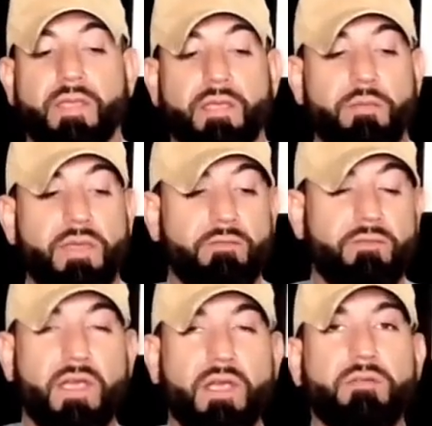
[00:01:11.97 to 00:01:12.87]
can be a
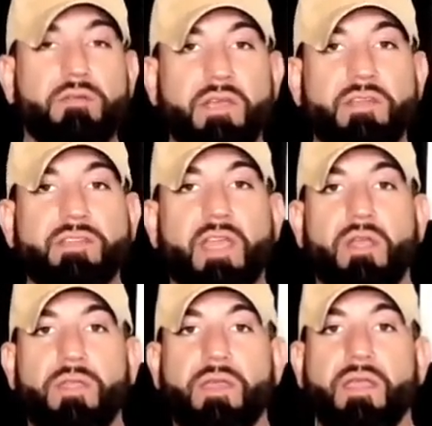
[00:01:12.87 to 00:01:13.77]
very, very
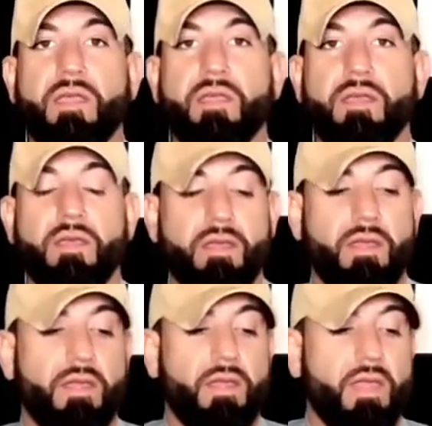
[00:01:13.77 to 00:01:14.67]
scary thing.
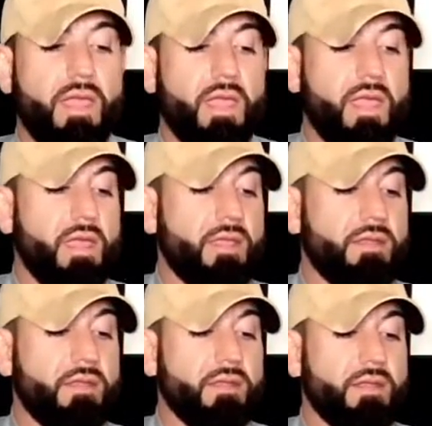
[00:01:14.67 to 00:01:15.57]
And